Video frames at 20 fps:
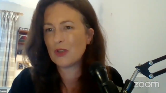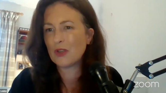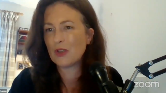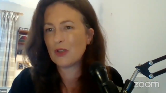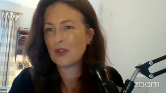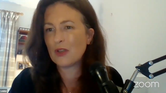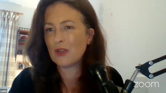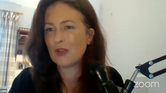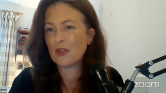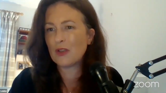
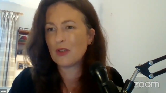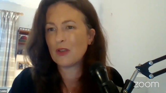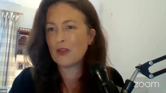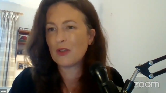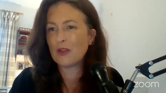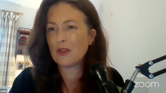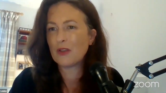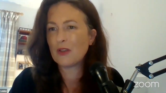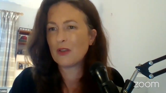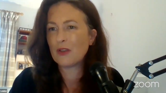
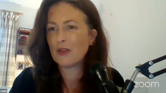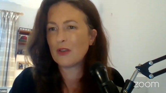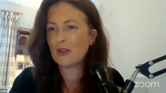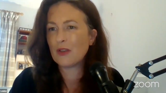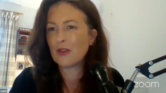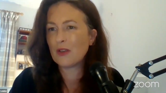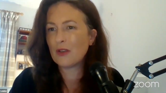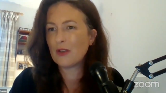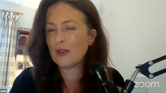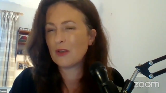
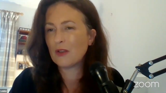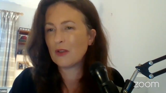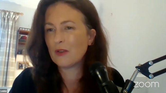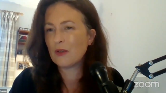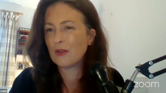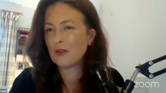(no one is talking)